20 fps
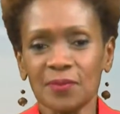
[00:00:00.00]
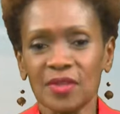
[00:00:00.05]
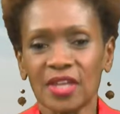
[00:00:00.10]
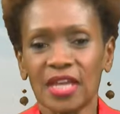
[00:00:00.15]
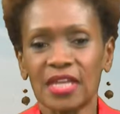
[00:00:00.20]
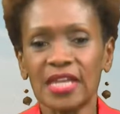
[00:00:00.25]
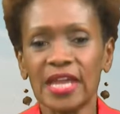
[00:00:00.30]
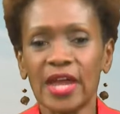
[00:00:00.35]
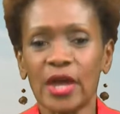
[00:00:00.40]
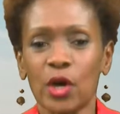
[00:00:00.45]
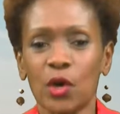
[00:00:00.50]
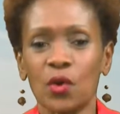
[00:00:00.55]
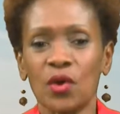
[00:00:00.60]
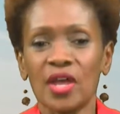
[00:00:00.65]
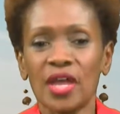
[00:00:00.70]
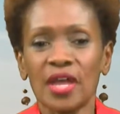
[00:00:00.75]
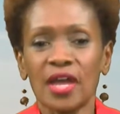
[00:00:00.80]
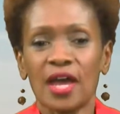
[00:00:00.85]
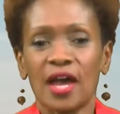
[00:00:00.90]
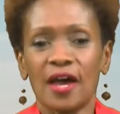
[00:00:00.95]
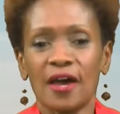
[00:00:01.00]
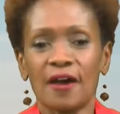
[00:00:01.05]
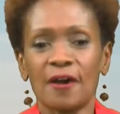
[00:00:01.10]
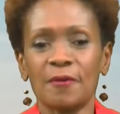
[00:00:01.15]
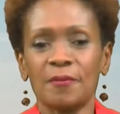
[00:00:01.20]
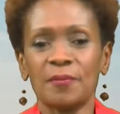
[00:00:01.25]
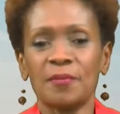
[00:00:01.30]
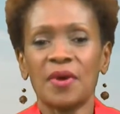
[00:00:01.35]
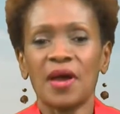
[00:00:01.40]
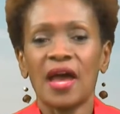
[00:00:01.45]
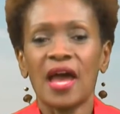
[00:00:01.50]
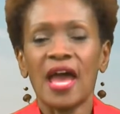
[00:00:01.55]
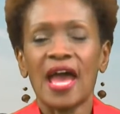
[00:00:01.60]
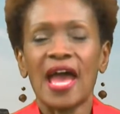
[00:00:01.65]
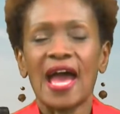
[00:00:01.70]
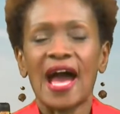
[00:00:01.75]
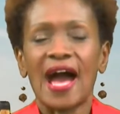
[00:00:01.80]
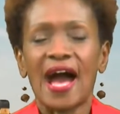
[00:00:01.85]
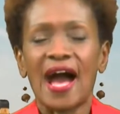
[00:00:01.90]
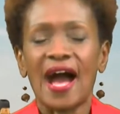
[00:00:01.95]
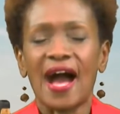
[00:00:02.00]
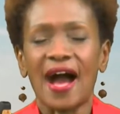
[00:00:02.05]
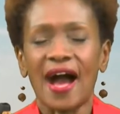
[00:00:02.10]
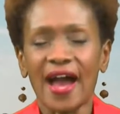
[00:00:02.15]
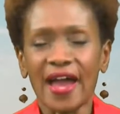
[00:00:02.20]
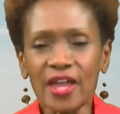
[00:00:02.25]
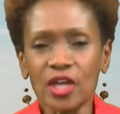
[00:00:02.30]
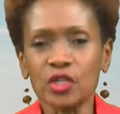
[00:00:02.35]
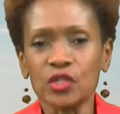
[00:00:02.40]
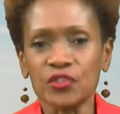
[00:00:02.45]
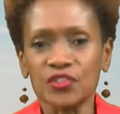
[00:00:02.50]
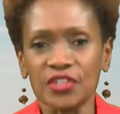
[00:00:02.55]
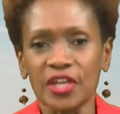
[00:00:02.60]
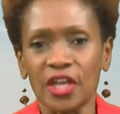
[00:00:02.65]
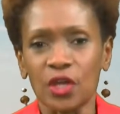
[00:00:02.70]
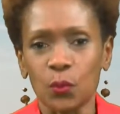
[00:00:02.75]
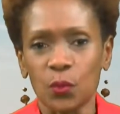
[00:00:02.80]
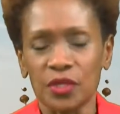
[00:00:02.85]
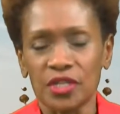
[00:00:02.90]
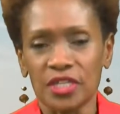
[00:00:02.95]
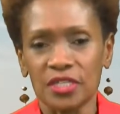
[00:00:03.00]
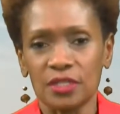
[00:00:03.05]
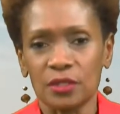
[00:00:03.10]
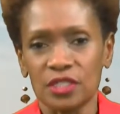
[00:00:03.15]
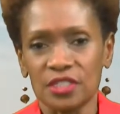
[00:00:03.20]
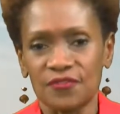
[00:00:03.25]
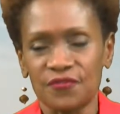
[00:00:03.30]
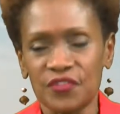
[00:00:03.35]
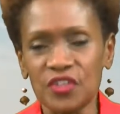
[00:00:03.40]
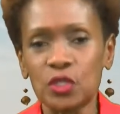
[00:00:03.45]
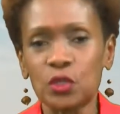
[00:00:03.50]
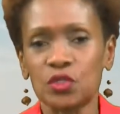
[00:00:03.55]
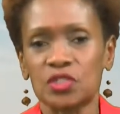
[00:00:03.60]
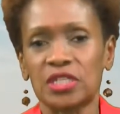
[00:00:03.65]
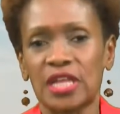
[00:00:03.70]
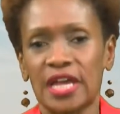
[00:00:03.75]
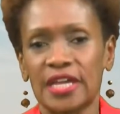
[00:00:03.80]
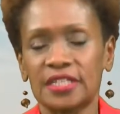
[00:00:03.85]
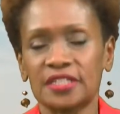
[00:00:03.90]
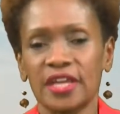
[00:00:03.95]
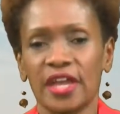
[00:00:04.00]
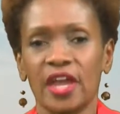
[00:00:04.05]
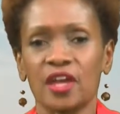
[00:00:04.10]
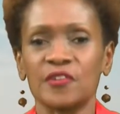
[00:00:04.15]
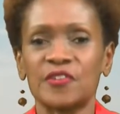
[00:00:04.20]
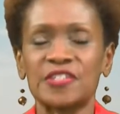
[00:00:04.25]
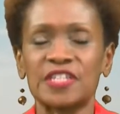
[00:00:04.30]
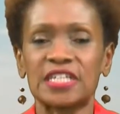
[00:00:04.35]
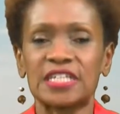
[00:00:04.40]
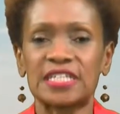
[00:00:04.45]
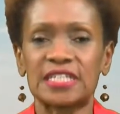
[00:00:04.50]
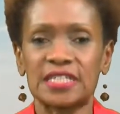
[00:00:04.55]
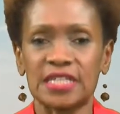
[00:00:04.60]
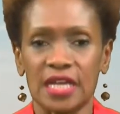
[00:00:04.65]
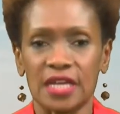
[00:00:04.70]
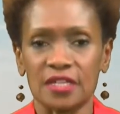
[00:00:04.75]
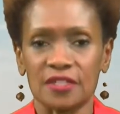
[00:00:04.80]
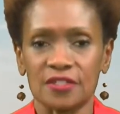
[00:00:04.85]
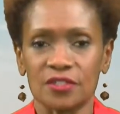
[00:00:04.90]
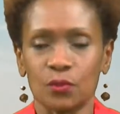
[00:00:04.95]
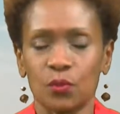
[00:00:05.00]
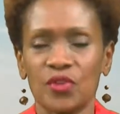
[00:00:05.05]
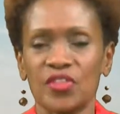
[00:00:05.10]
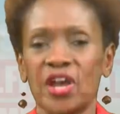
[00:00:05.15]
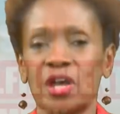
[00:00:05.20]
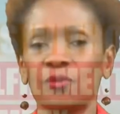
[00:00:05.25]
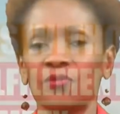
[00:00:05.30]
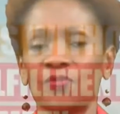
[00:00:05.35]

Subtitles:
Now, I understand what it feels like to have success without